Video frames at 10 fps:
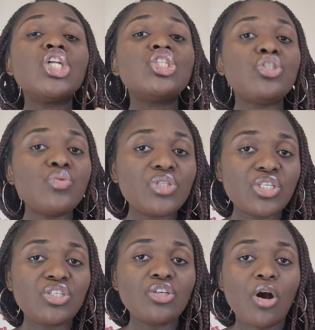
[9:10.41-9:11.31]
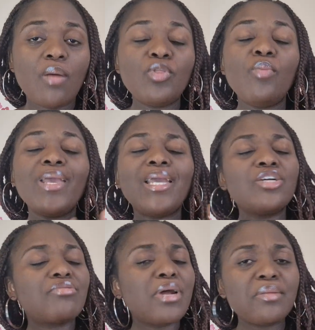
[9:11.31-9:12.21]
to do this job, they'll be
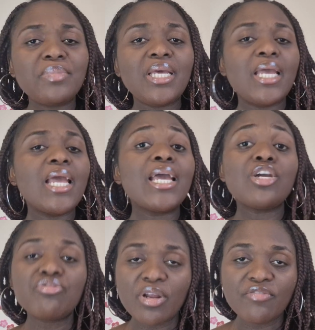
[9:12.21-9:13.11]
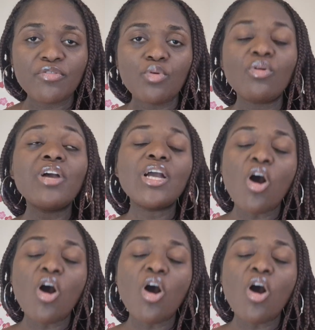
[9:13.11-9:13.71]
incredibly grateful.